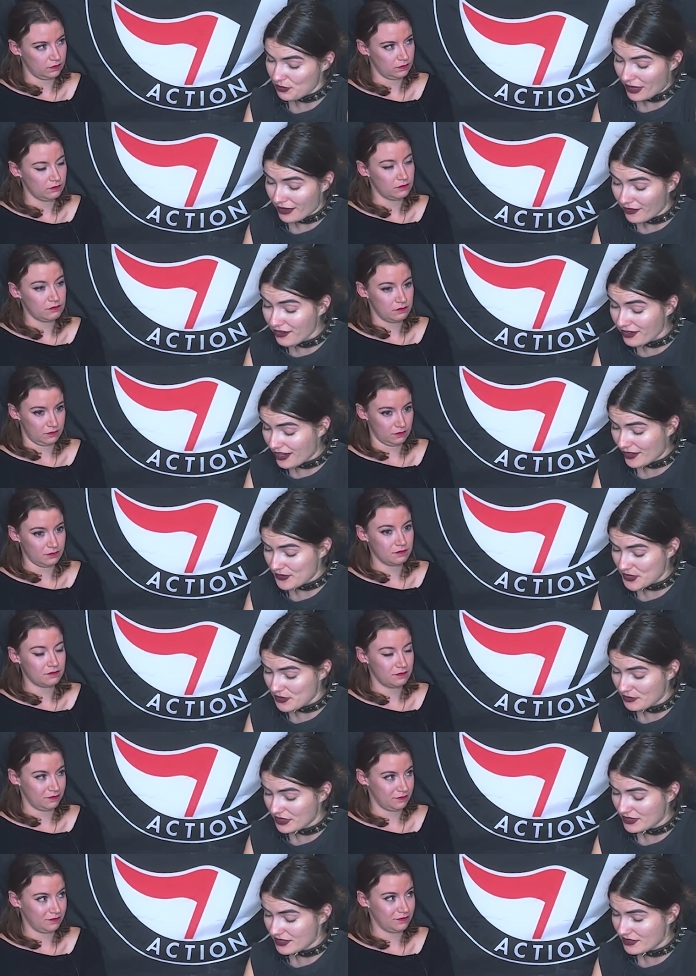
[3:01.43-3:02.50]
Speaker 1: paragraphs
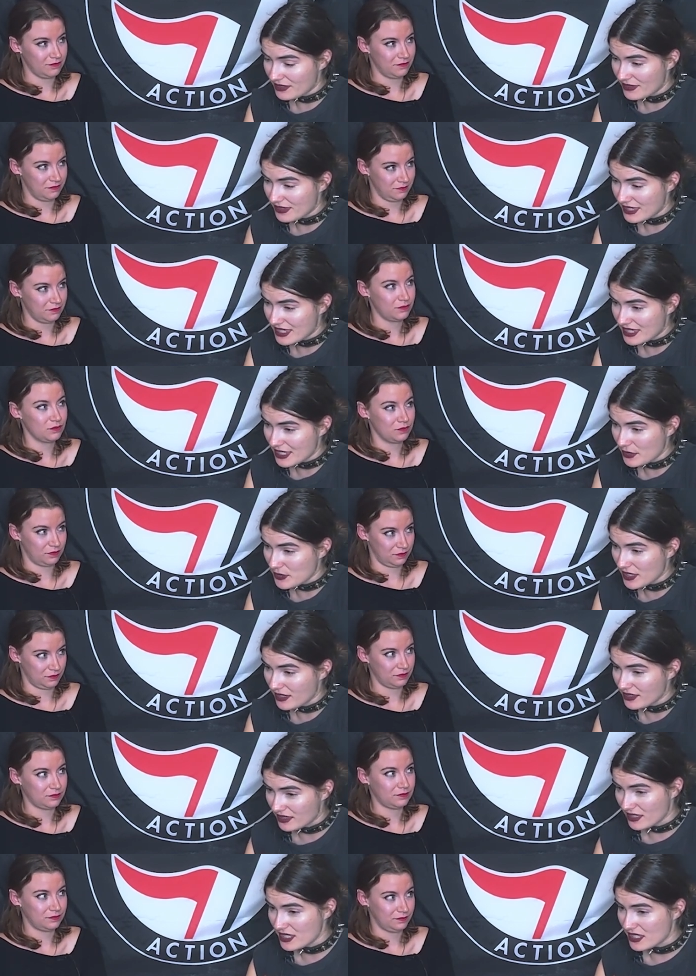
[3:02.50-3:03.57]
to me, that it seems
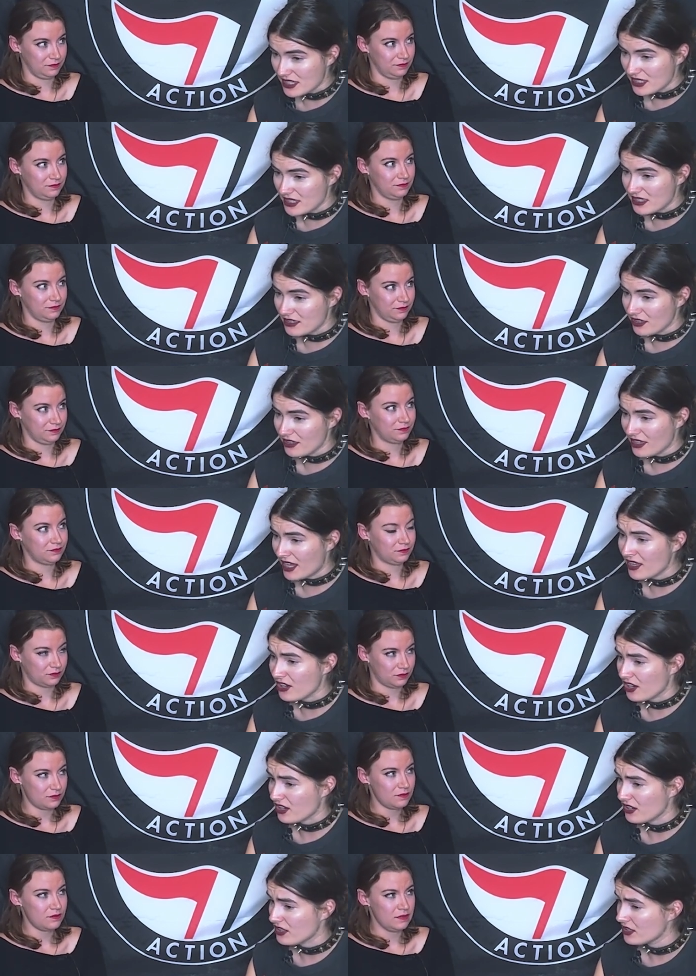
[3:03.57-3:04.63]
like this is the
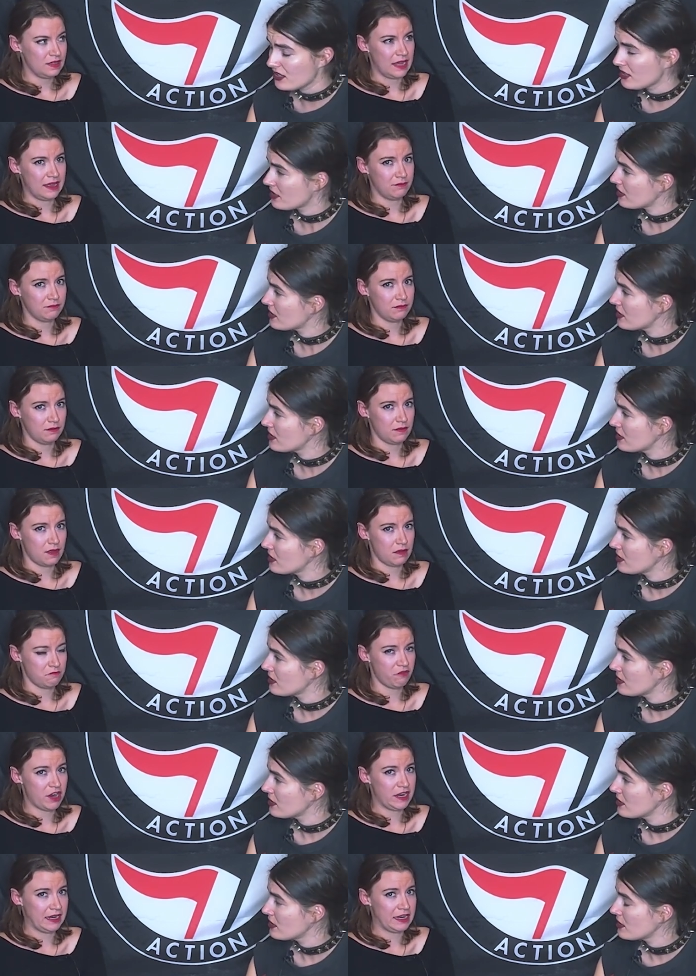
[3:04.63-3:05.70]
letter. Yeah,
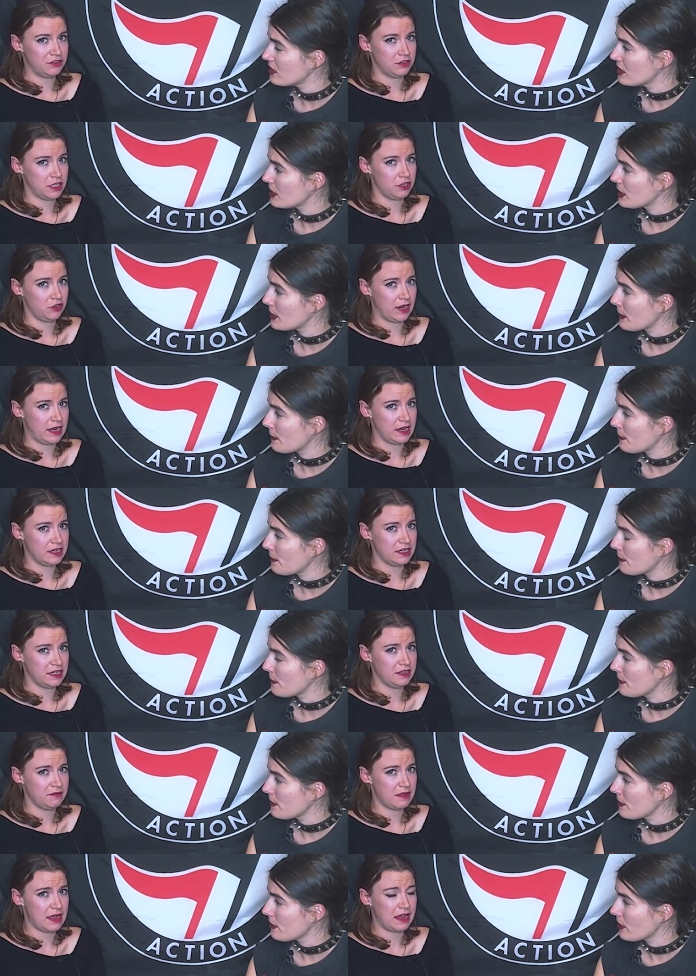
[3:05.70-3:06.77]
Speaker 2: writing letters is a great
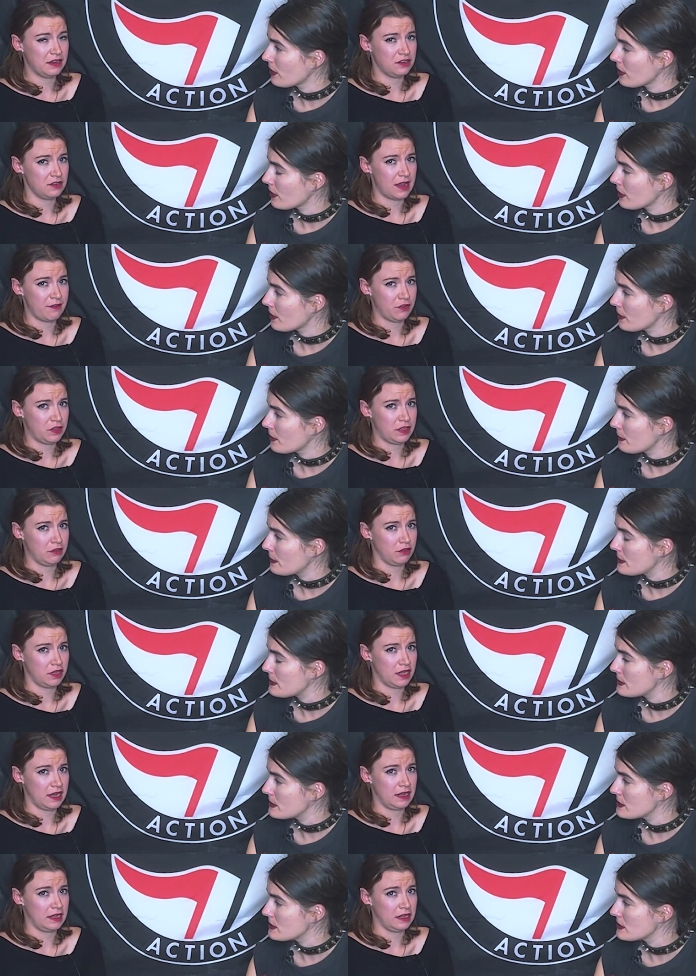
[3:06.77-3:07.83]
idea, and everything you're
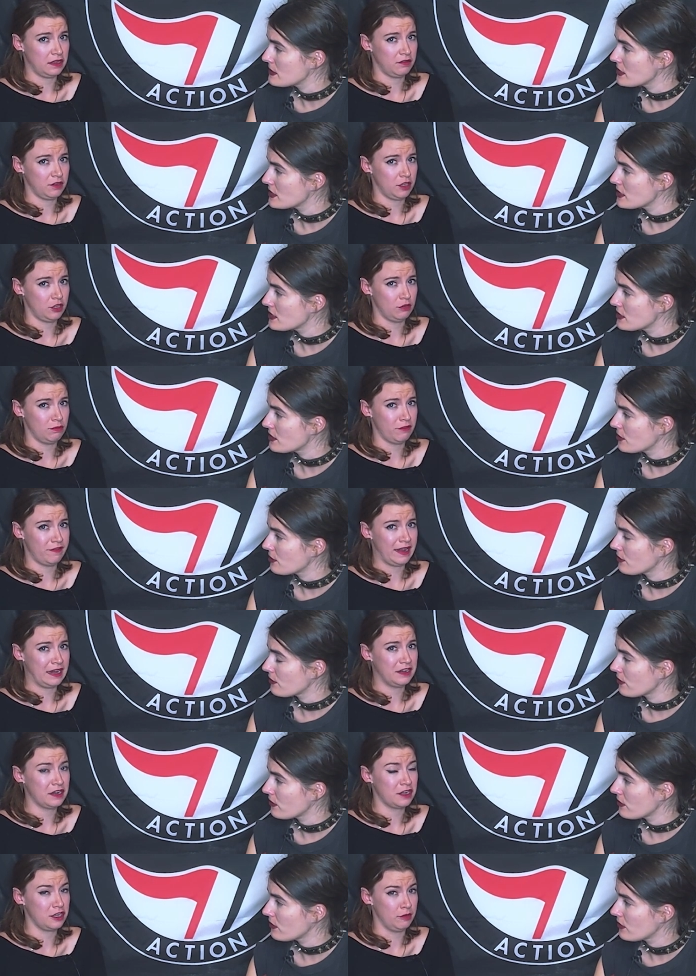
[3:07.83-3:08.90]
saying is super
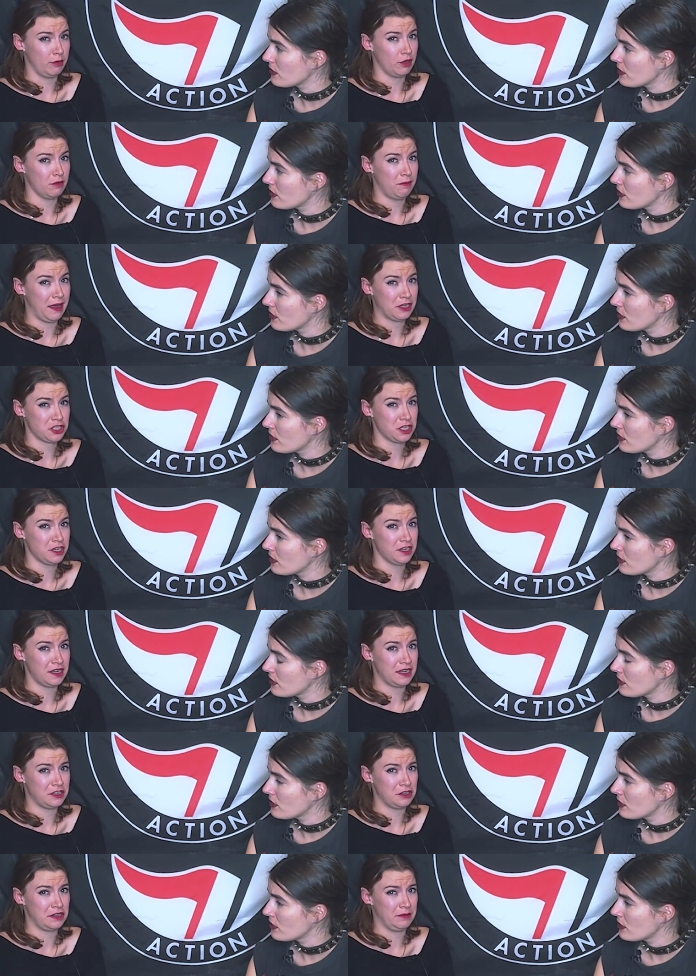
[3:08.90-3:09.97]
valid and super compassionate,
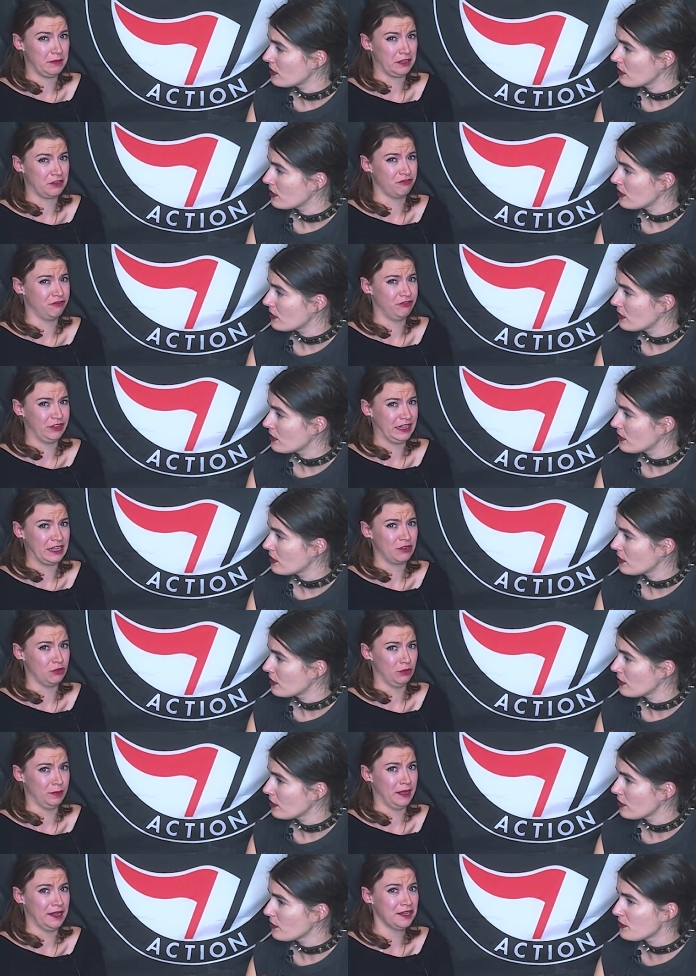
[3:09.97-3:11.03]
and you seem like a really
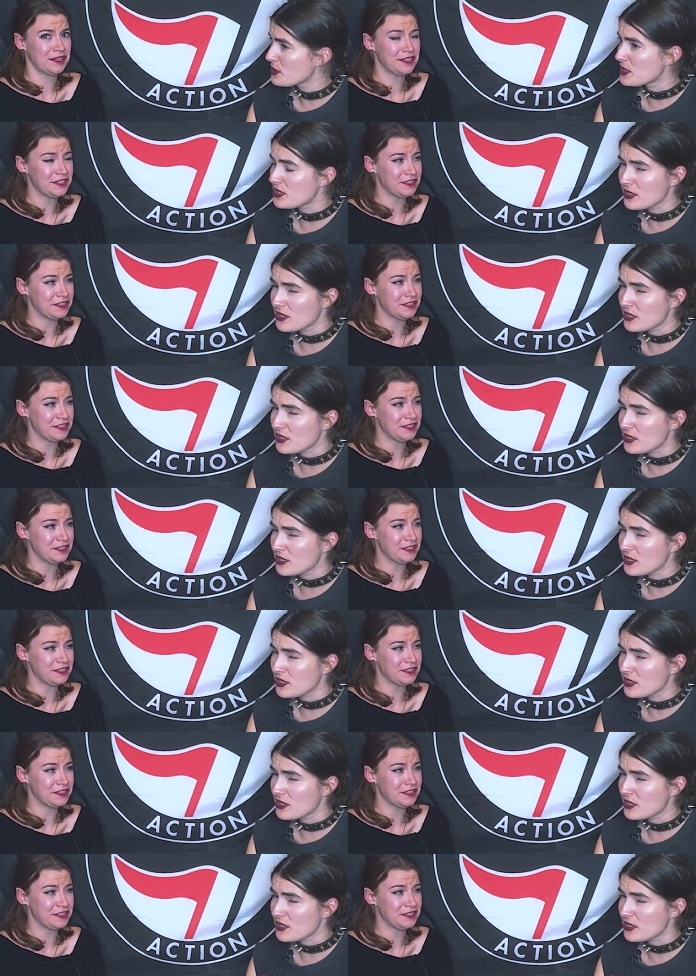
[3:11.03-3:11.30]
cool person.